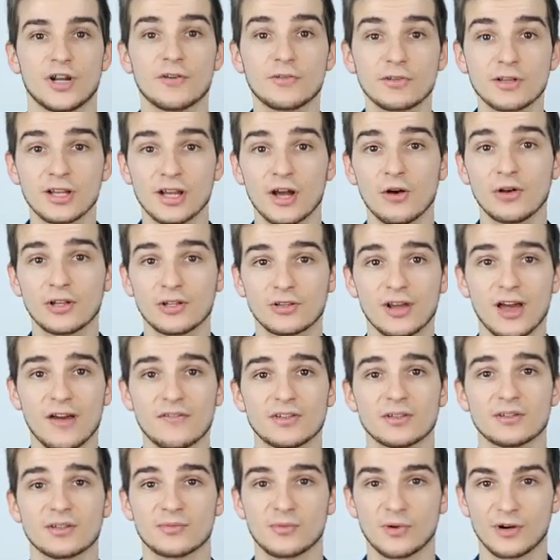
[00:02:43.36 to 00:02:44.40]
We're definitely going to
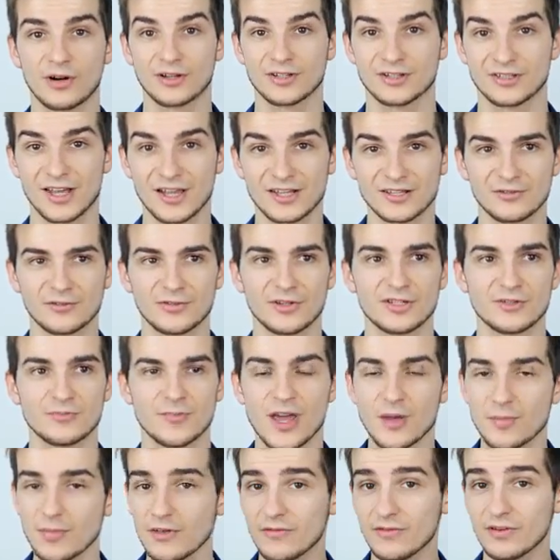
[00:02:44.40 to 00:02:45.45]
have some smart accessories,
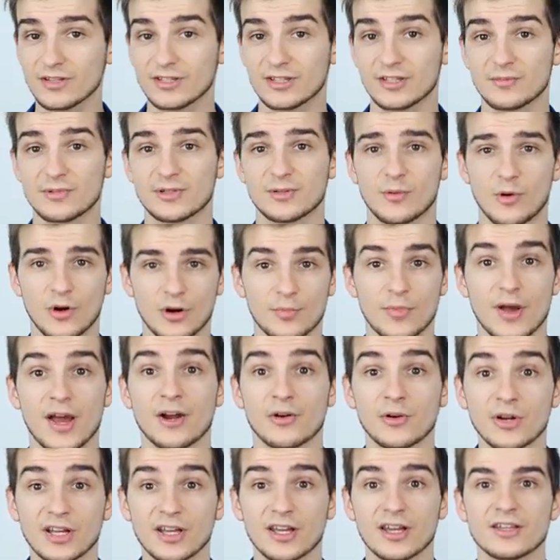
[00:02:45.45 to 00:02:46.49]
maybe even some smart
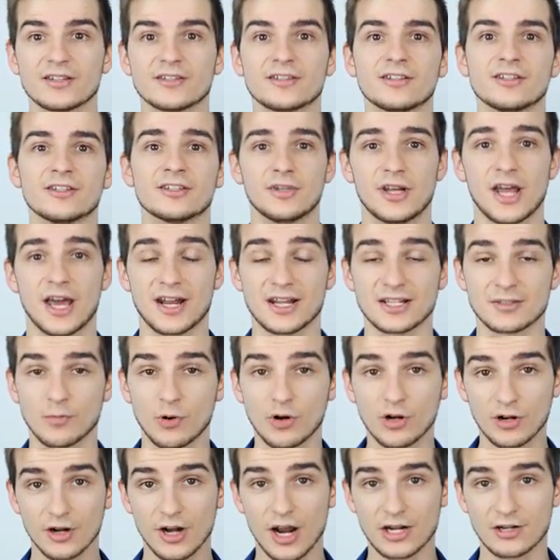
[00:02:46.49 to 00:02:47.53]
battery cases. But yeah, the
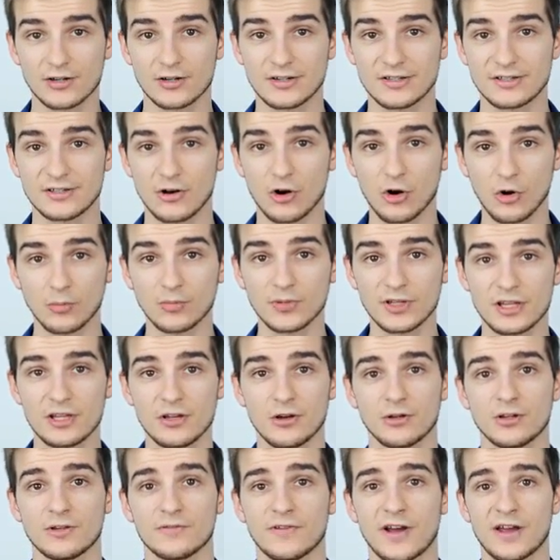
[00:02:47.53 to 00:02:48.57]
smart connector is
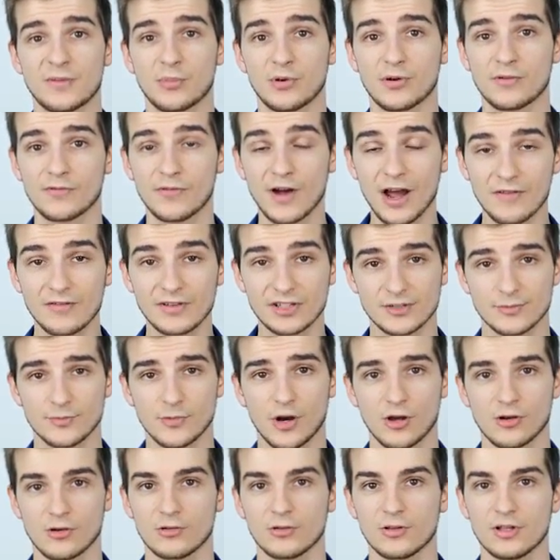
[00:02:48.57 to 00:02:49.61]
only on the 5.5-inch
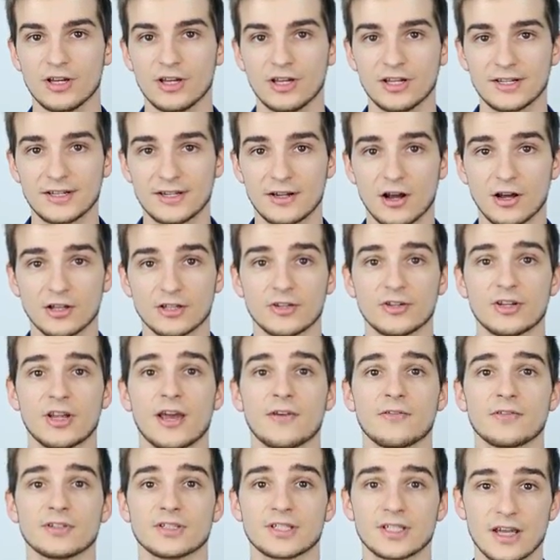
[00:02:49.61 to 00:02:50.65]
model, not on the
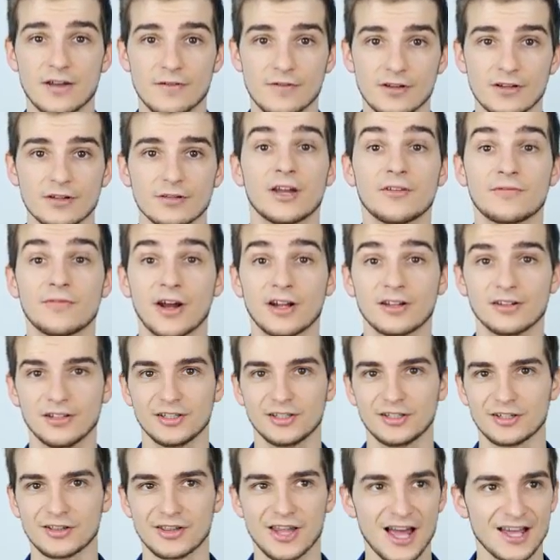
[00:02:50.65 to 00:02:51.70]
iPhone 7. And
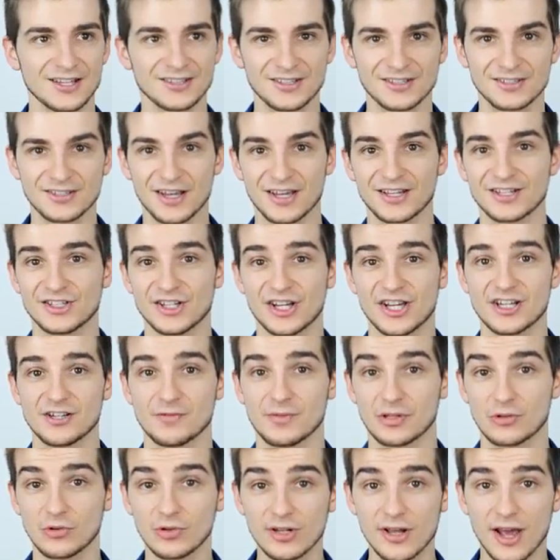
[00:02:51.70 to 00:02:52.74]
finally, the last design
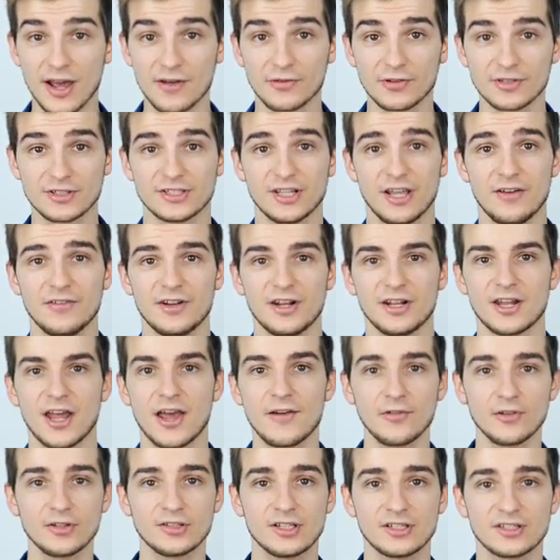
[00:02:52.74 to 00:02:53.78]
change between the iPhone 7 and the
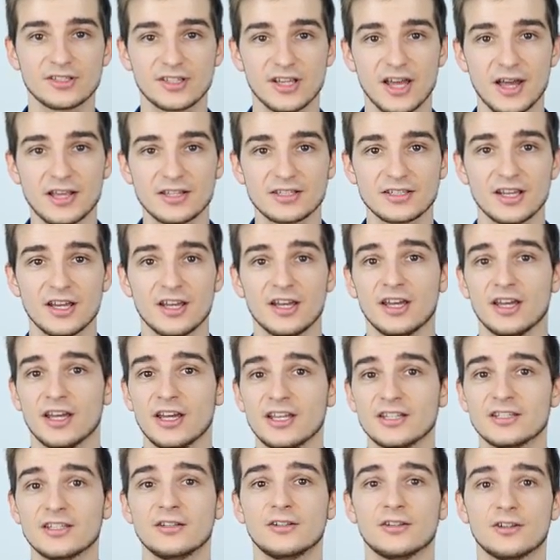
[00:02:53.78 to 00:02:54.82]
iPhone 6s
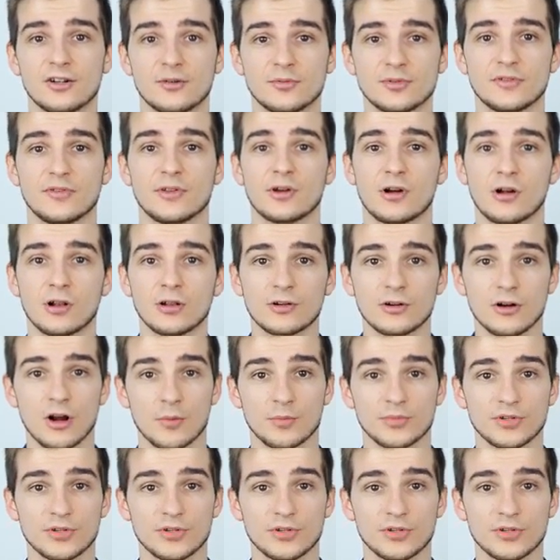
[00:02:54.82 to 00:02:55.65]
is in terms of the color